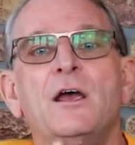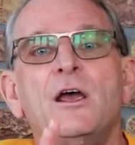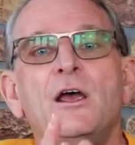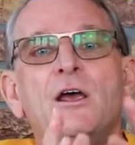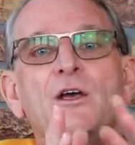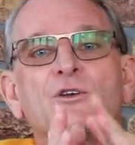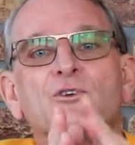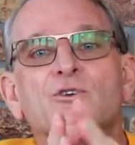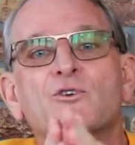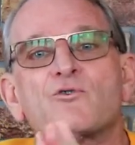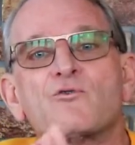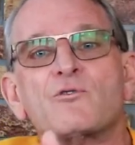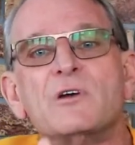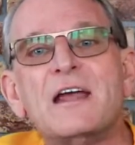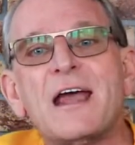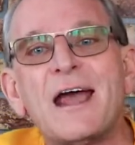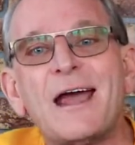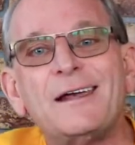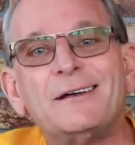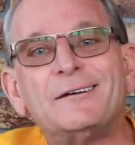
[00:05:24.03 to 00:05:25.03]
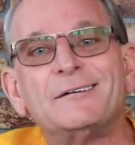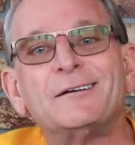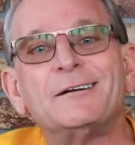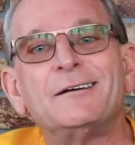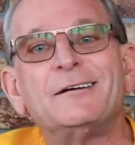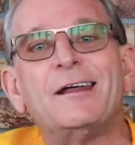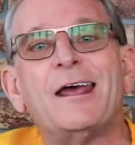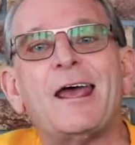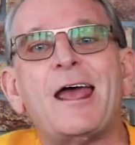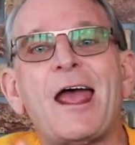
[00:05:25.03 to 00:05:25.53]
is
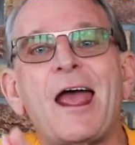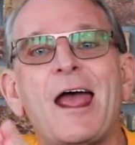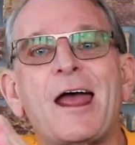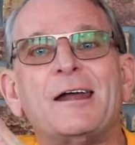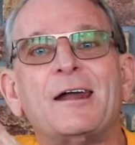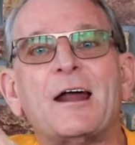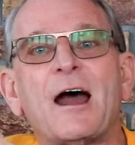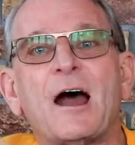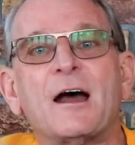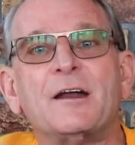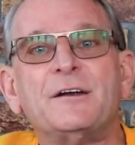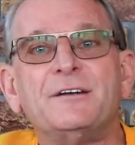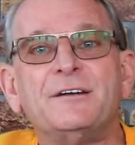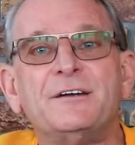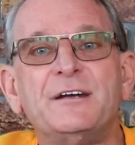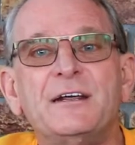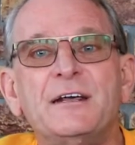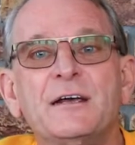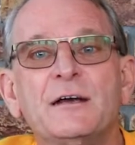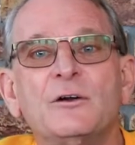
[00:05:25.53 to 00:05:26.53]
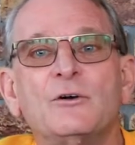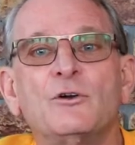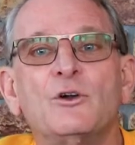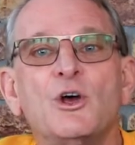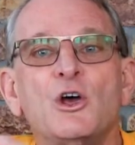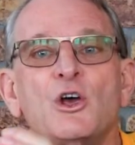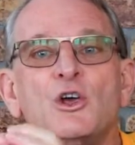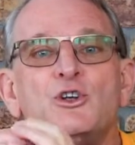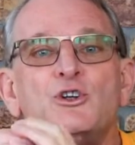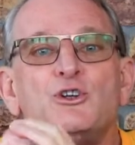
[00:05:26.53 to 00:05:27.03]
created an
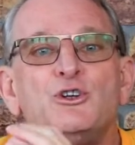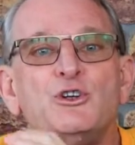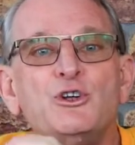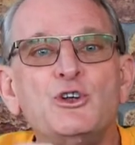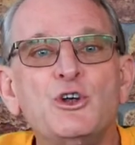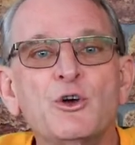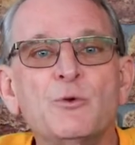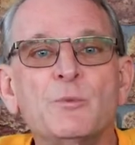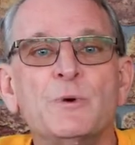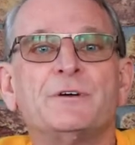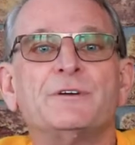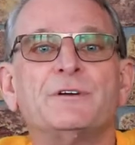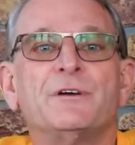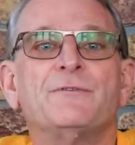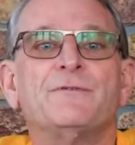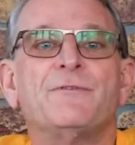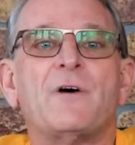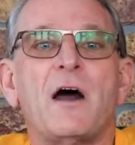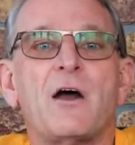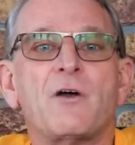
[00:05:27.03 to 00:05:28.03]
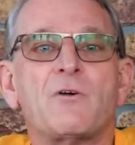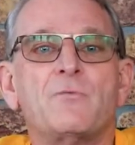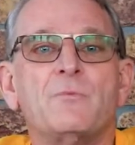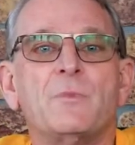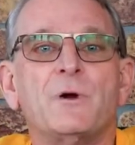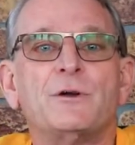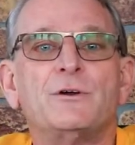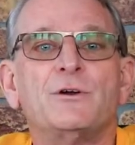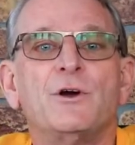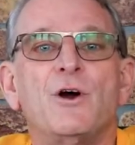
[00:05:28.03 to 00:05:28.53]
ideal humid
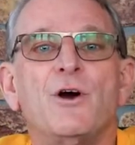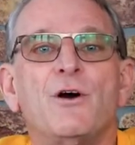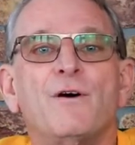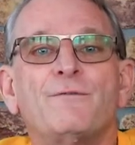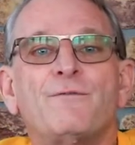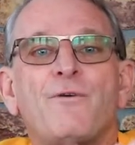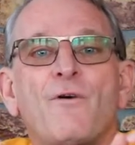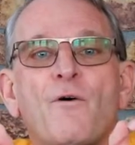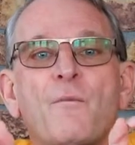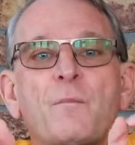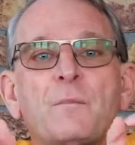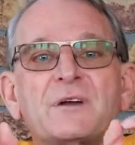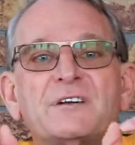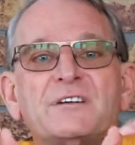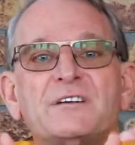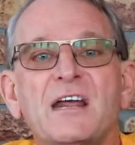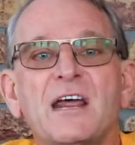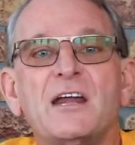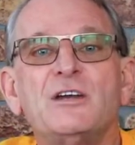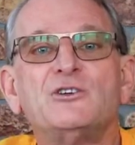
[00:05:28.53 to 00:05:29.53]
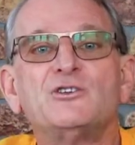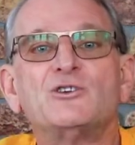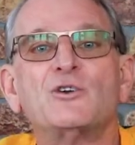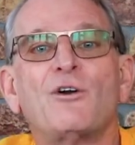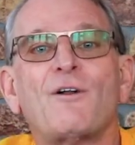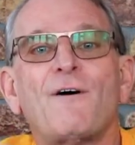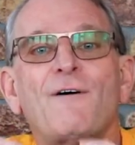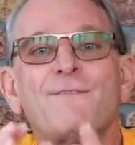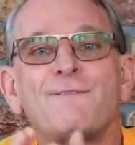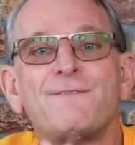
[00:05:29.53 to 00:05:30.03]
environment for
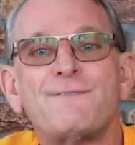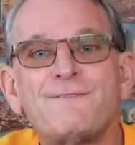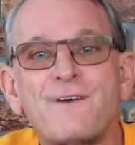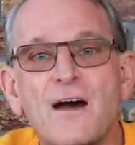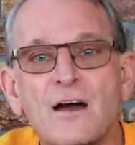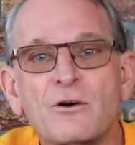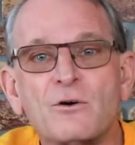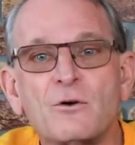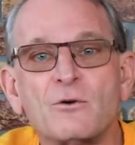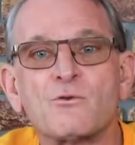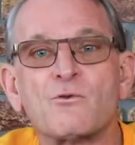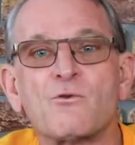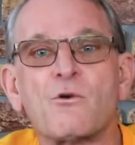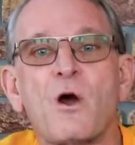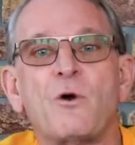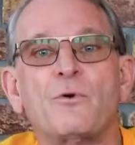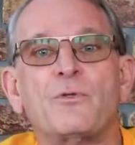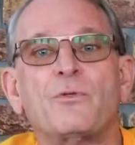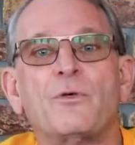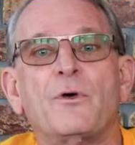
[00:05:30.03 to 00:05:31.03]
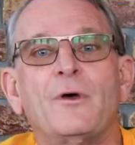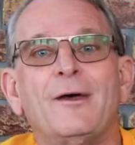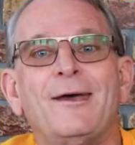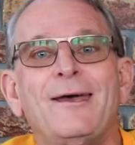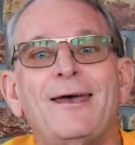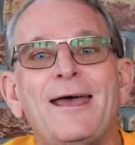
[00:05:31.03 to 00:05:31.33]
potential fungal growth.